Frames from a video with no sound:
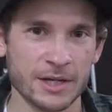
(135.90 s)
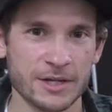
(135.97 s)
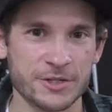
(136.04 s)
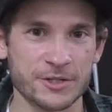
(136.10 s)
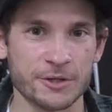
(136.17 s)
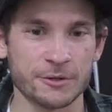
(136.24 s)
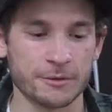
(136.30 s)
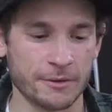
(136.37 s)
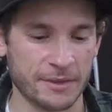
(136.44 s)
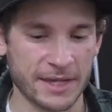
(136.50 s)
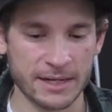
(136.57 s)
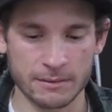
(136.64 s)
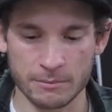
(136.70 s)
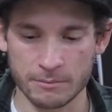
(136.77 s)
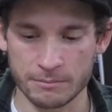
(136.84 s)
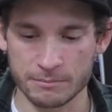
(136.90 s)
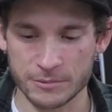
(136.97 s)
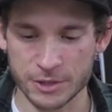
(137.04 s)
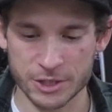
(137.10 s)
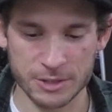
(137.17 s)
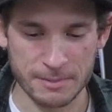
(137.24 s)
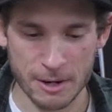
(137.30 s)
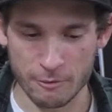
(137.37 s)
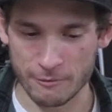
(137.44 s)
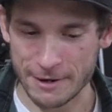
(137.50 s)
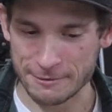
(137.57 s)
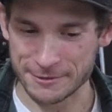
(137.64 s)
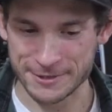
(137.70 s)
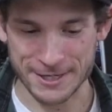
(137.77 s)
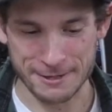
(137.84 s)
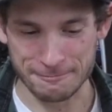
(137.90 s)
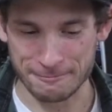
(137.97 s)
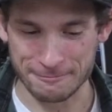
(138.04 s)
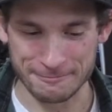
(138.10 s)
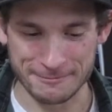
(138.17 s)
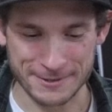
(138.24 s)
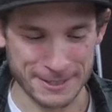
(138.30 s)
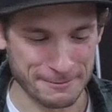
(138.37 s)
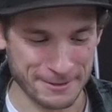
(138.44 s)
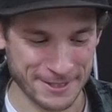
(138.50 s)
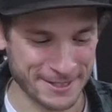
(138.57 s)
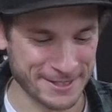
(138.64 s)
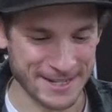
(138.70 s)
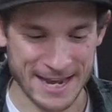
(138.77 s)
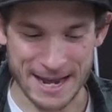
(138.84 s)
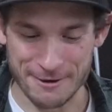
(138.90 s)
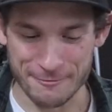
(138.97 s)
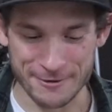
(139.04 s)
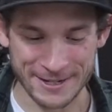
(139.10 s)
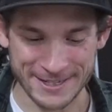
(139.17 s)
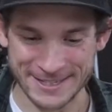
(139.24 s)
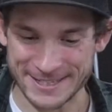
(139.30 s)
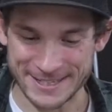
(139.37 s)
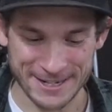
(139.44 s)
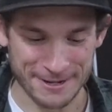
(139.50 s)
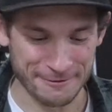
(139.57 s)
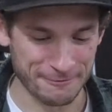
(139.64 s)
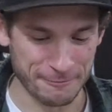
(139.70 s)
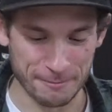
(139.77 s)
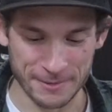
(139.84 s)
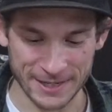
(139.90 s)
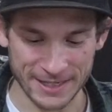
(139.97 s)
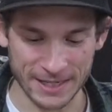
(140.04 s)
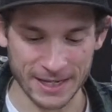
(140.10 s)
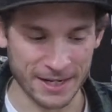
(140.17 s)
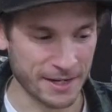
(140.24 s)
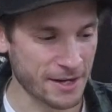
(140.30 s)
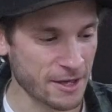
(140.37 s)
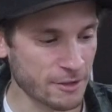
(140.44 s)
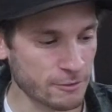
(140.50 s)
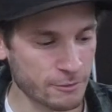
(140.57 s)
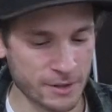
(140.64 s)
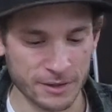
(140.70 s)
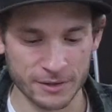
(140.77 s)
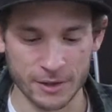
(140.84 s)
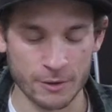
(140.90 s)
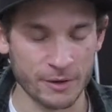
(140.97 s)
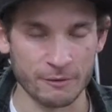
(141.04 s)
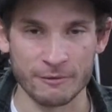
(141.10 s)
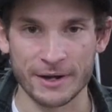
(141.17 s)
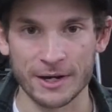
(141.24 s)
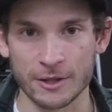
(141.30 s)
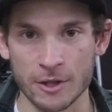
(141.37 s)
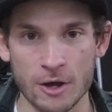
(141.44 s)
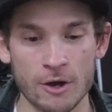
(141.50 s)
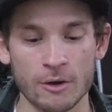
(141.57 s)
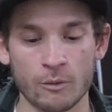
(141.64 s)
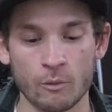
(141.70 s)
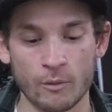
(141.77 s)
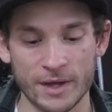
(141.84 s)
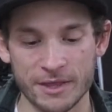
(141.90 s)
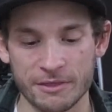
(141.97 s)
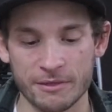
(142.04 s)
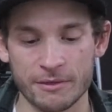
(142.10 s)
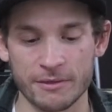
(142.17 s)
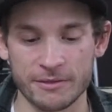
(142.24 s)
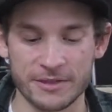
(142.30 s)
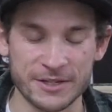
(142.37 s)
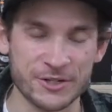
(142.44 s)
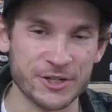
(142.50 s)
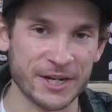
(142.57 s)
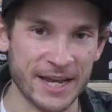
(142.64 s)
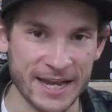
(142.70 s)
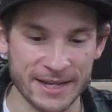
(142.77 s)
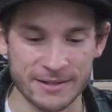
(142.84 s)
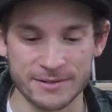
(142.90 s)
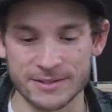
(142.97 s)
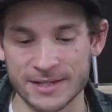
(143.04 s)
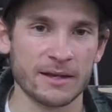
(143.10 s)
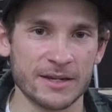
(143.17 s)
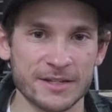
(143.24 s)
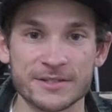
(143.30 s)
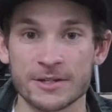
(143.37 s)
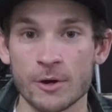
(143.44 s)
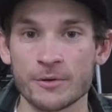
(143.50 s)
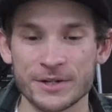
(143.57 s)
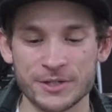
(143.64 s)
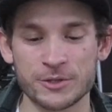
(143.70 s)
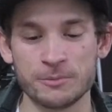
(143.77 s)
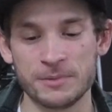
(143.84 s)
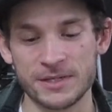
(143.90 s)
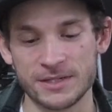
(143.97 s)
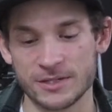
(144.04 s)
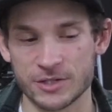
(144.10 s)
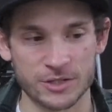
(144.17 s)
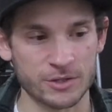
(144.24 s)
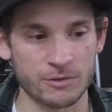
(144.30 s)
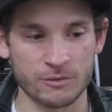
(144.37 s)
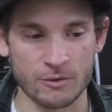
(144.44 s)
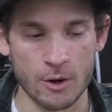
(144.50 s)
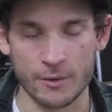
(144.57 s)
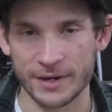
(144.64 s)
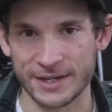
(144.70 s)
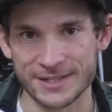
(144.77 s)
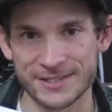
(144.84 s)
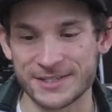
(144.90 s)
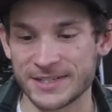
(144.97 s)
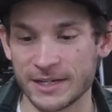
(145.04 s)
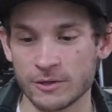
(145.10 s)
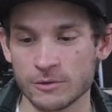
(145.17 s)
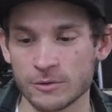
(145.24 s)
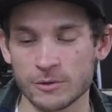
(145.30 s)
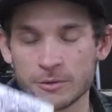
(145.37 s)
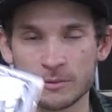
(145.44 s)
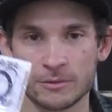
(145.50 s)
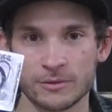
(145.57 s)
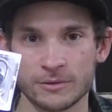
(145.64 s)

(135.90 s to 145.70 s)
So that just about rounds up some of the A-rig stuff, but another one going right along with the jig heads is going to be just throwing a single